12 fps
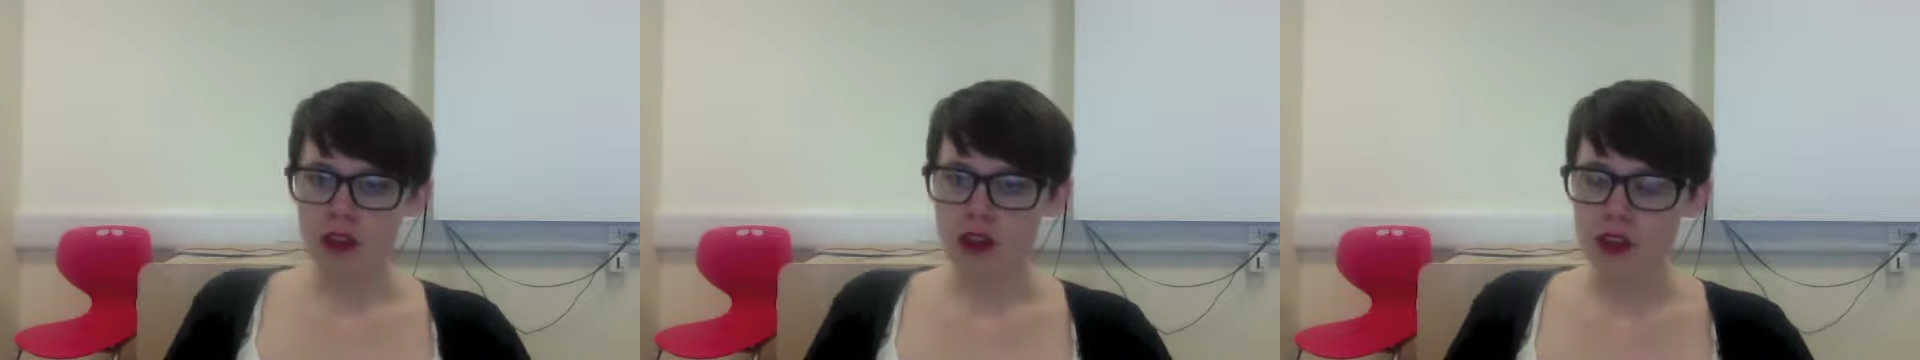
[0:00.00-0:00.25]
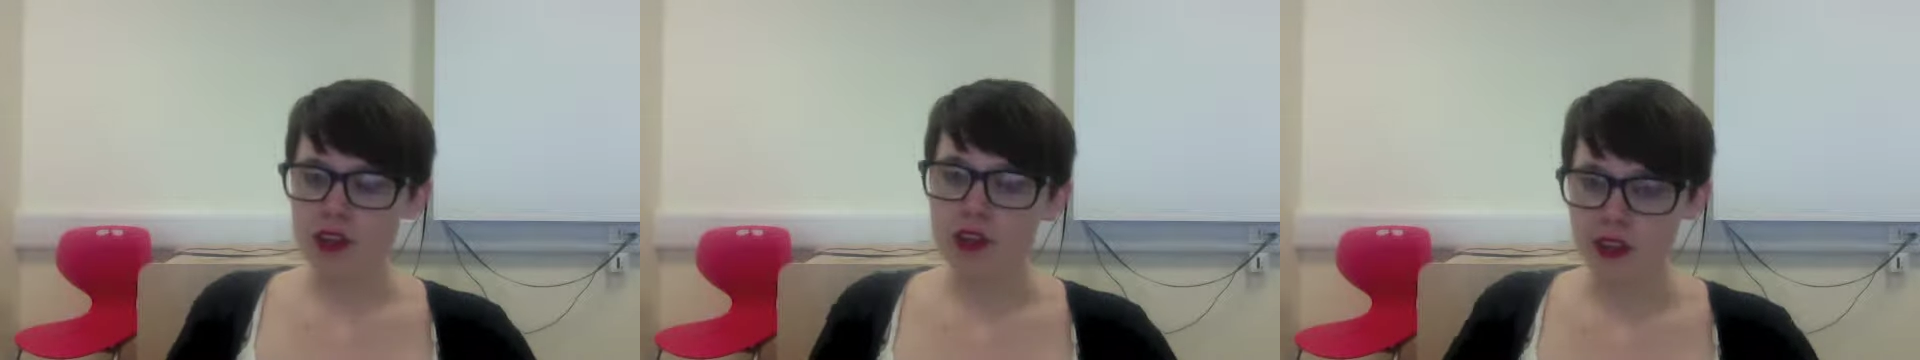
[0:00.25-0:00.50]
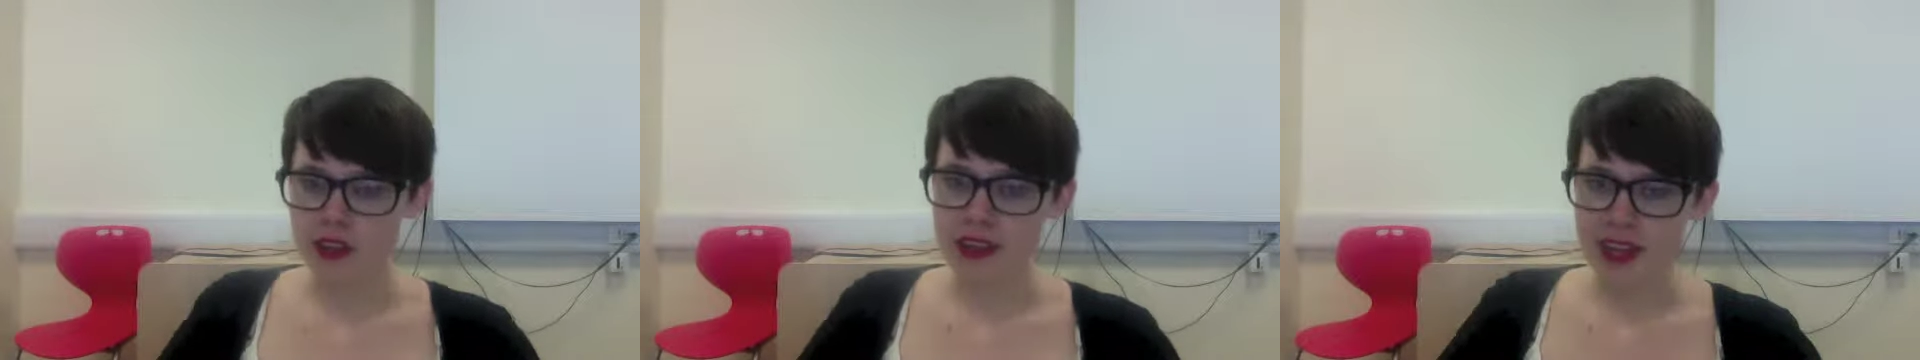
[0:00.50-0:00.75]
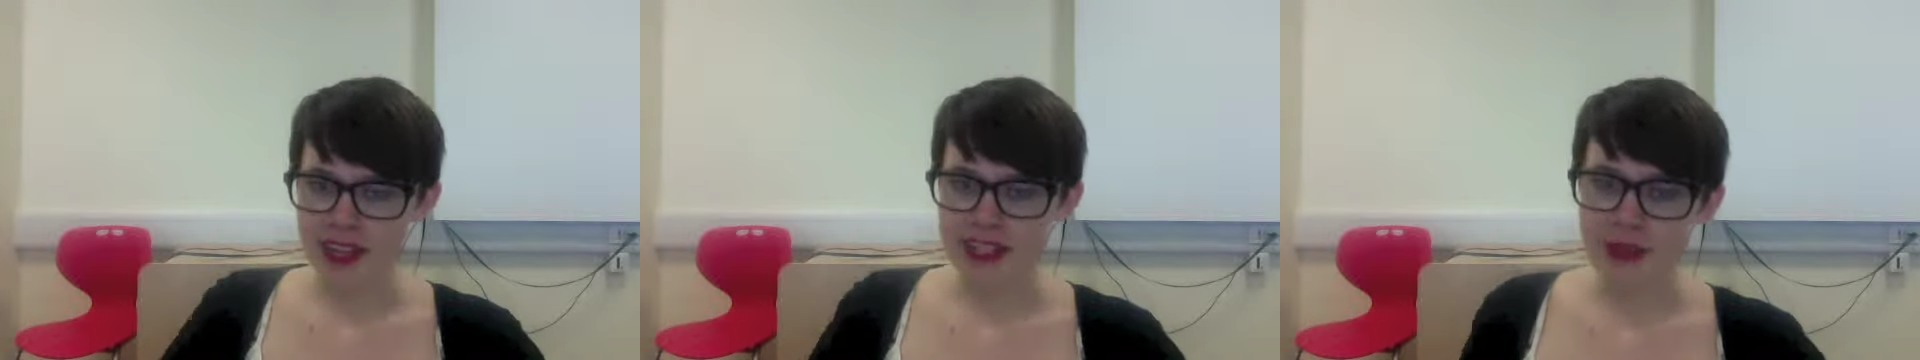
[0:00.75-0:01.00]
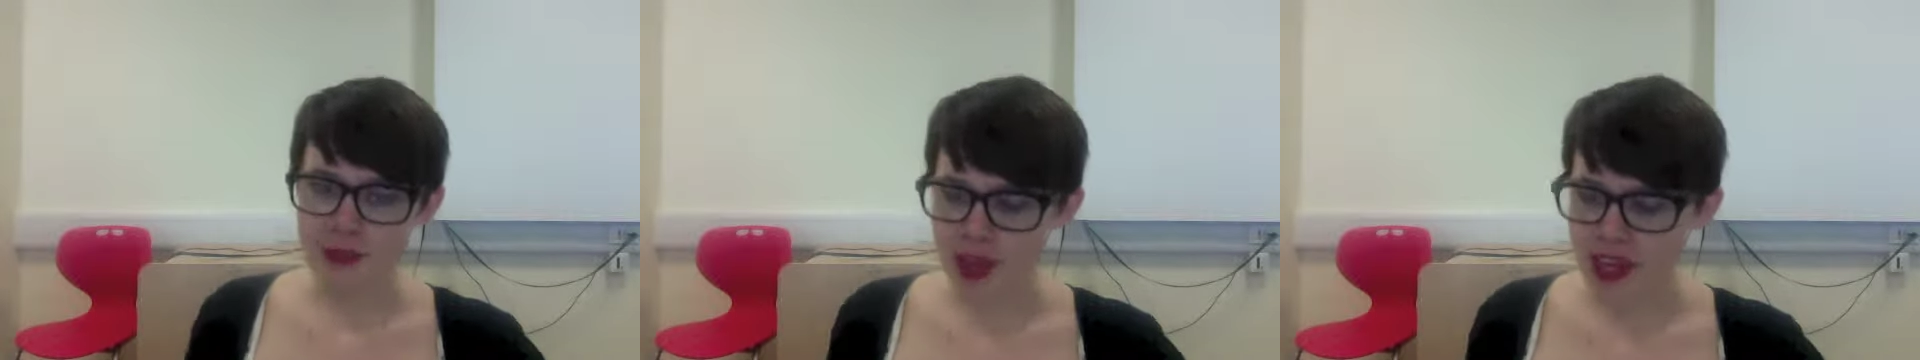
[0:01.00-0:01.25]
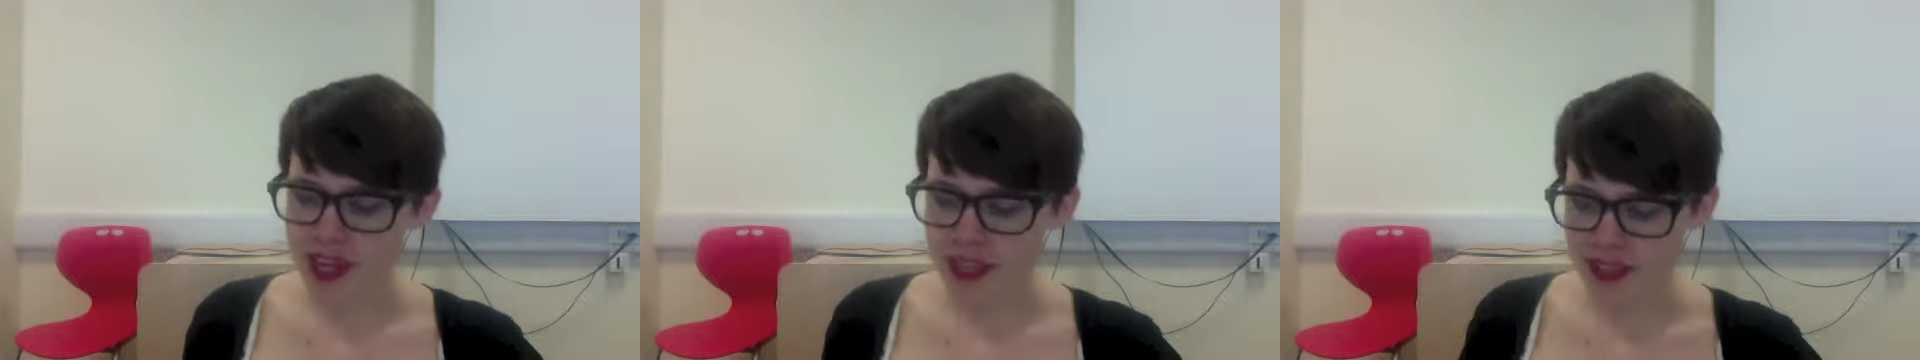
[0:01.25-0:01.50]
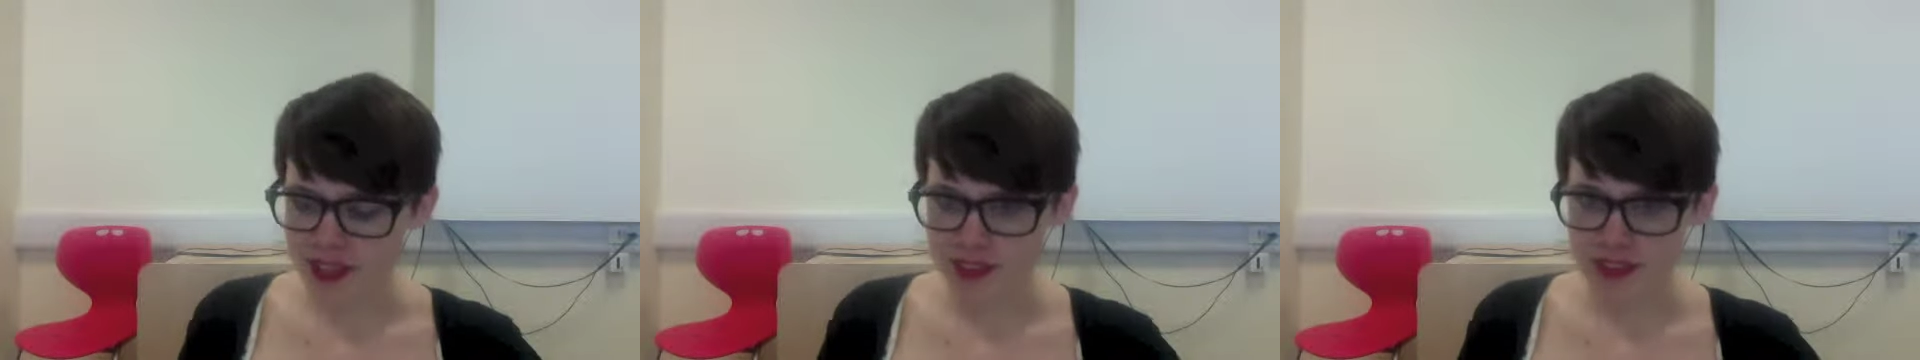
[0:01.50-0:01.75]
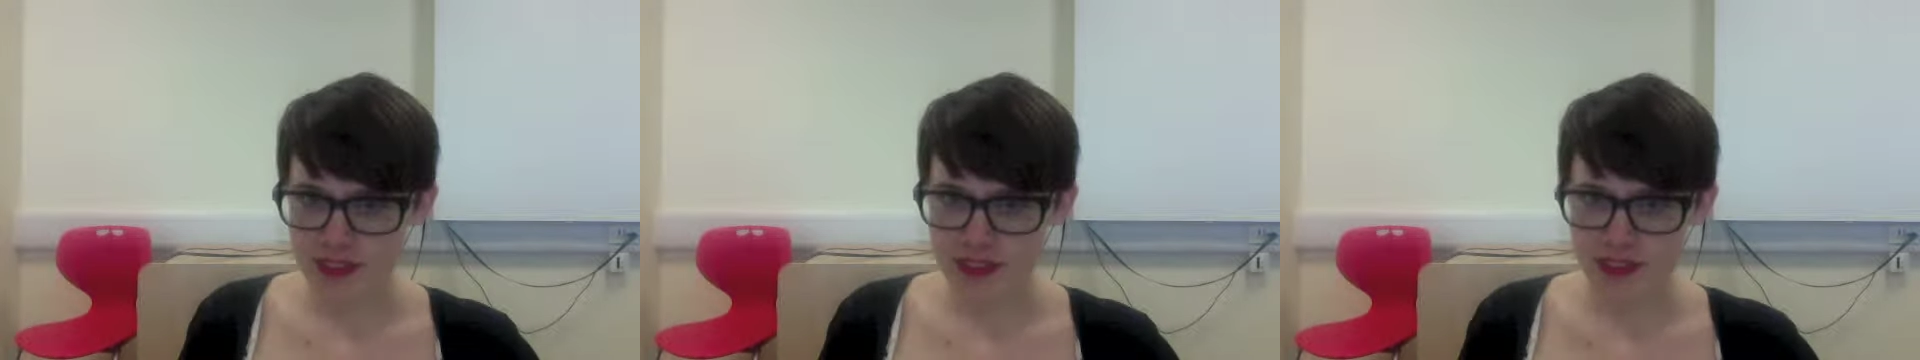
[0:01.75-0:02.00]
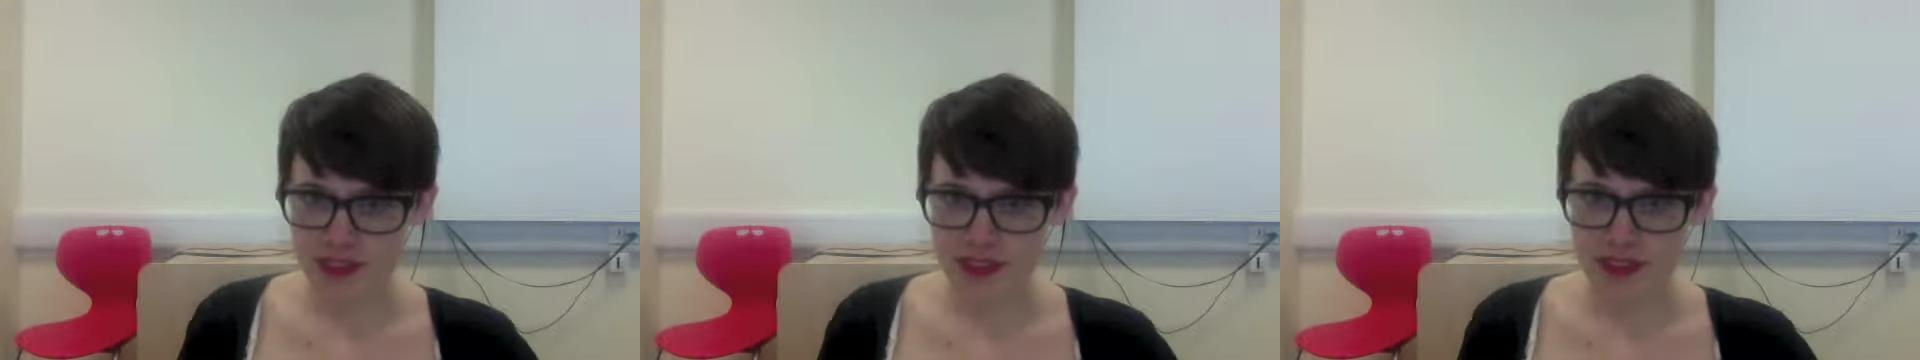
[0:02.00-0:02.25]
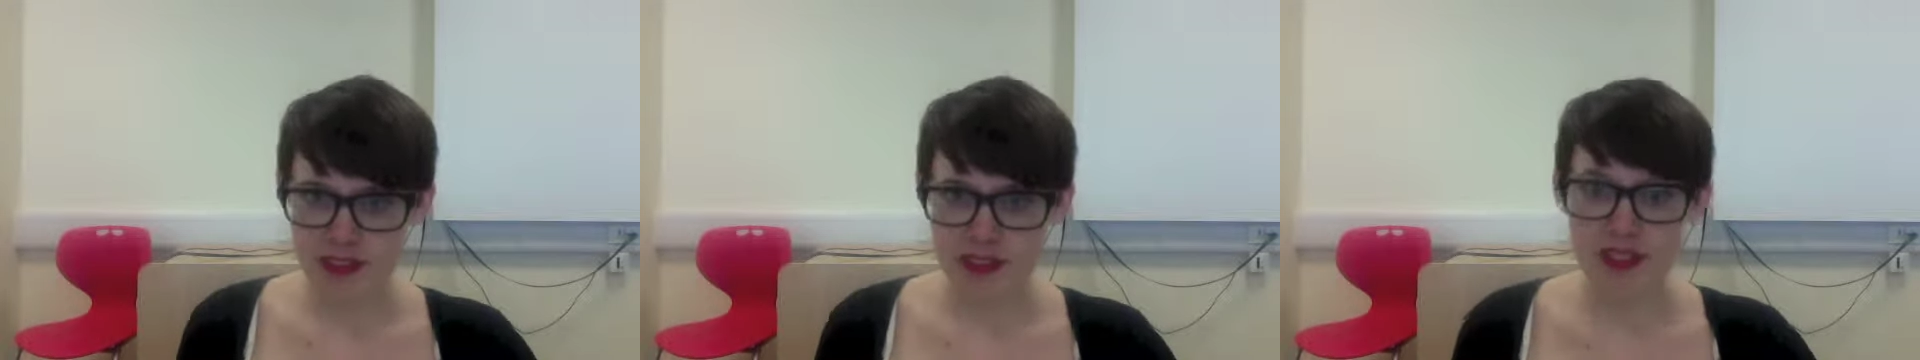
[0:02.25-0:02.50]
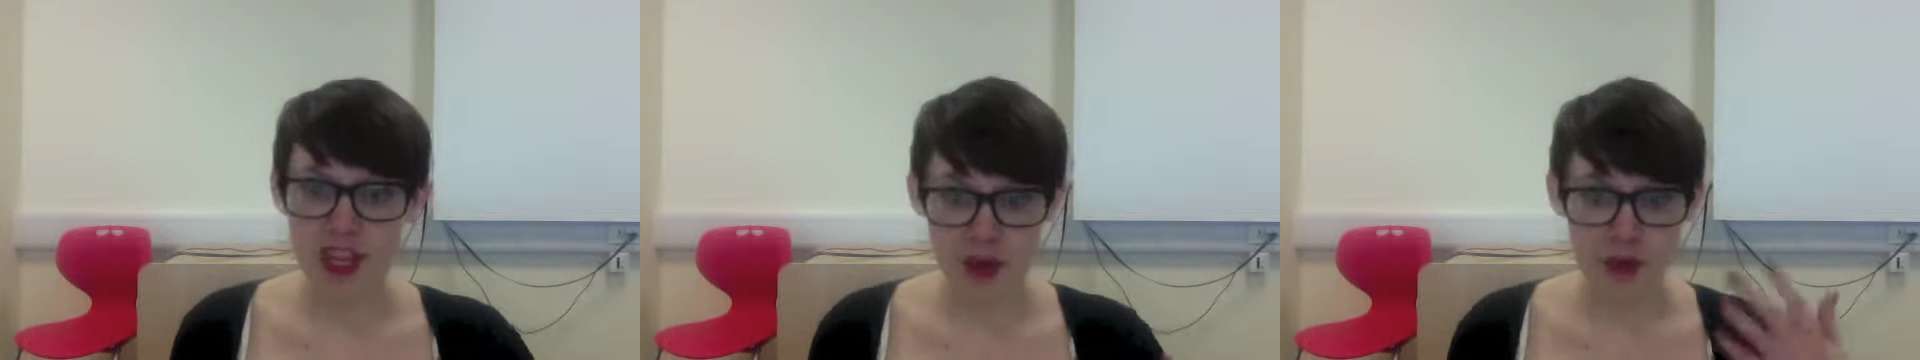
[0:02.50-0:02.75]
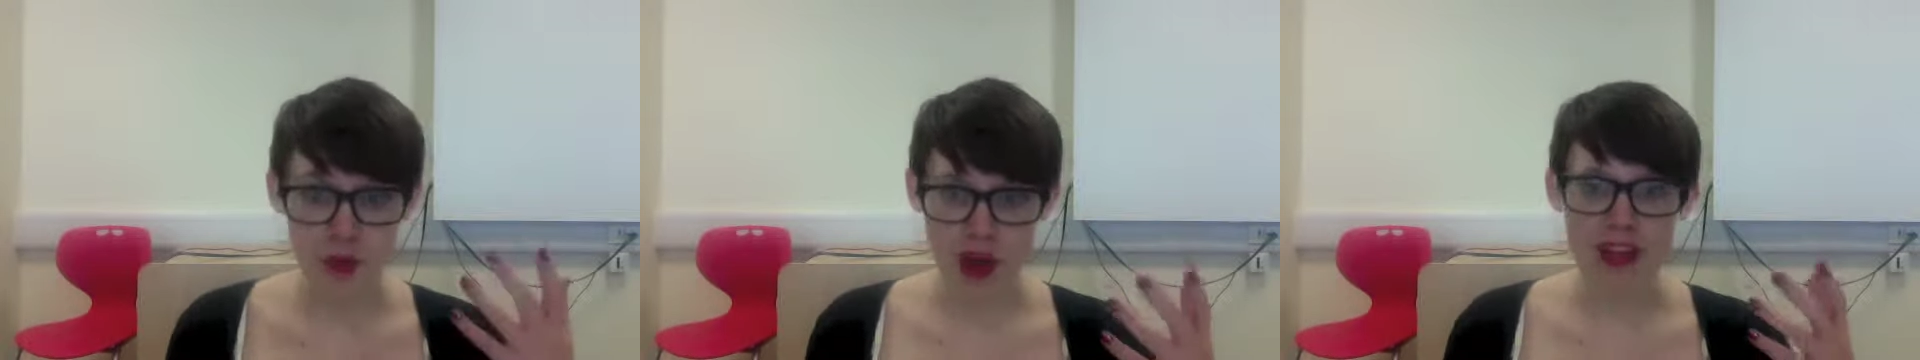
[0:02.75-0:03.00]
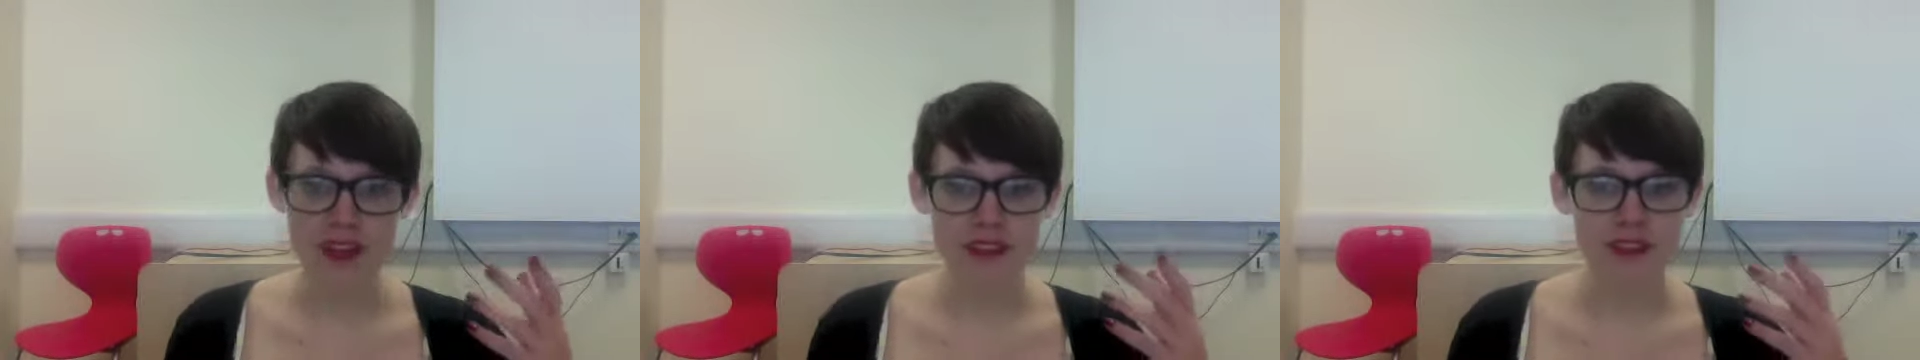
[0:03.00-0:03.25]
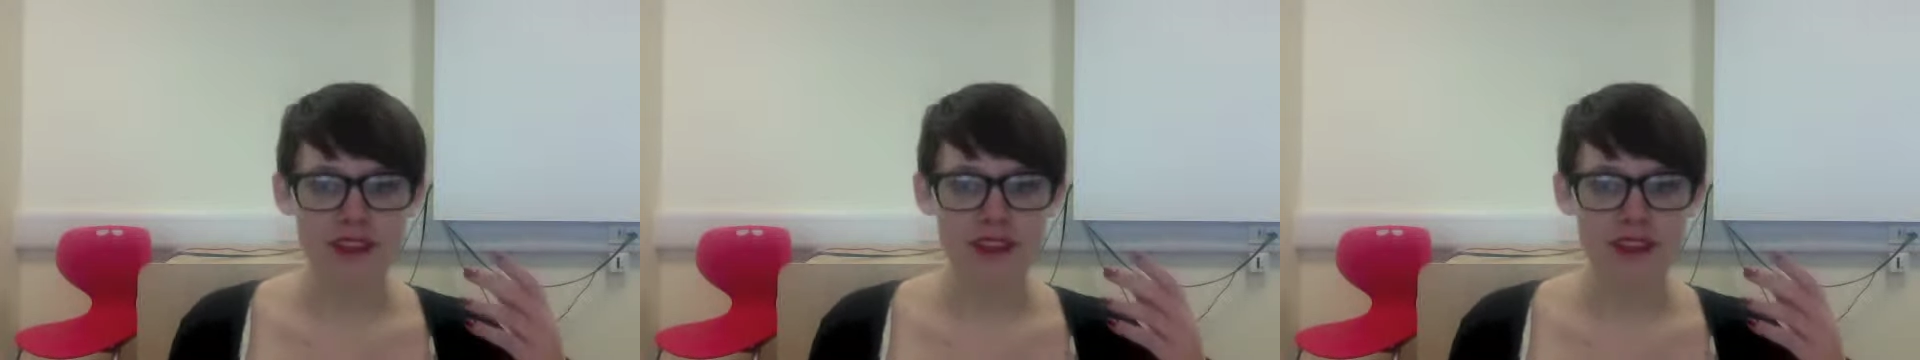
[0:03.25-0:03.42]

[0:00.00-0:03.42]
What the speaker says: I knew that had to be done well.